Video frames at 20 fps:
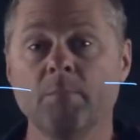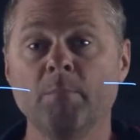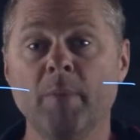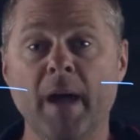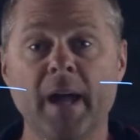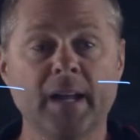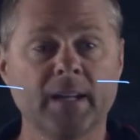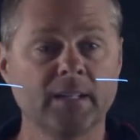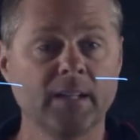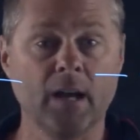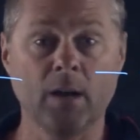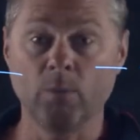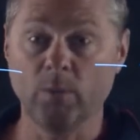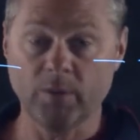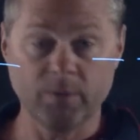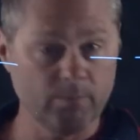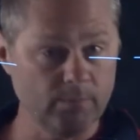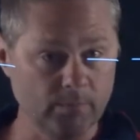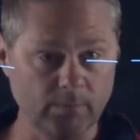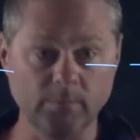back now with
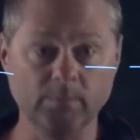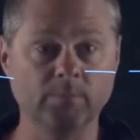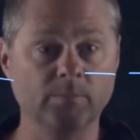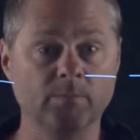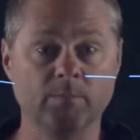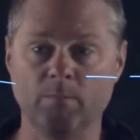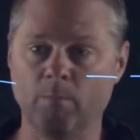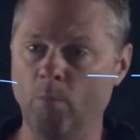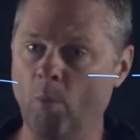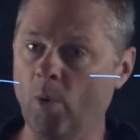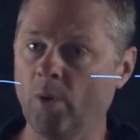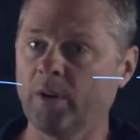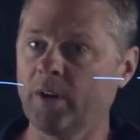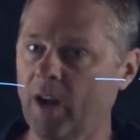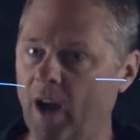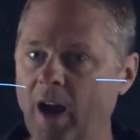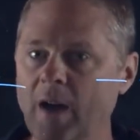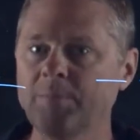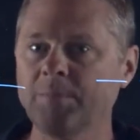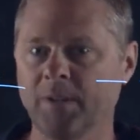more
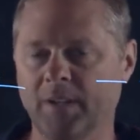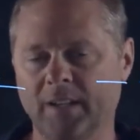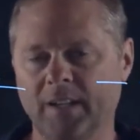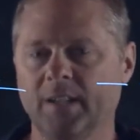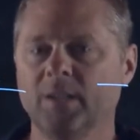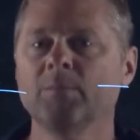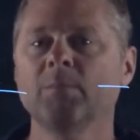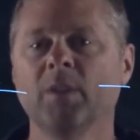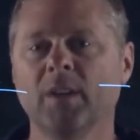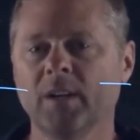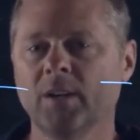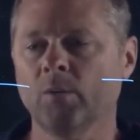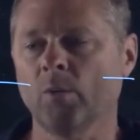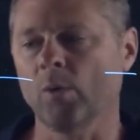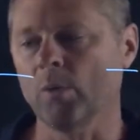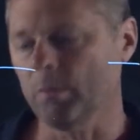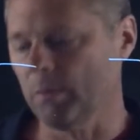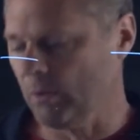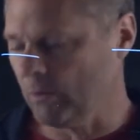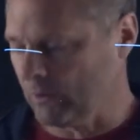complicated molecular
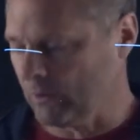orbital